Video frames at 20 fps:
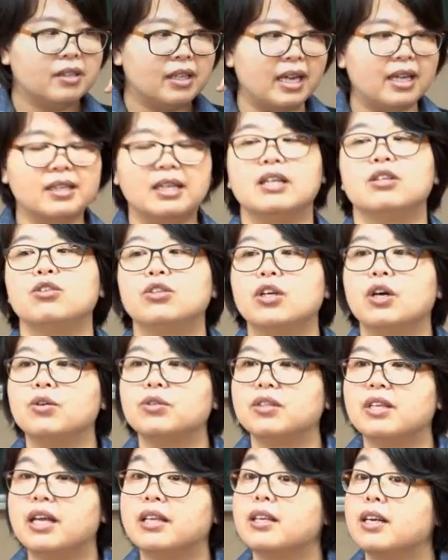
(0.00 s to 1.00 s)
then it
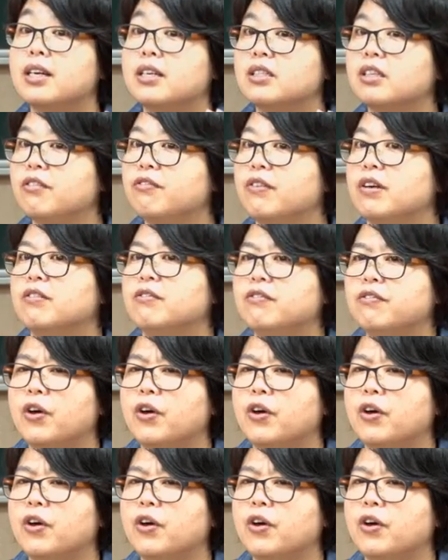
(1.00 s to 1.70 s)
shows that there are different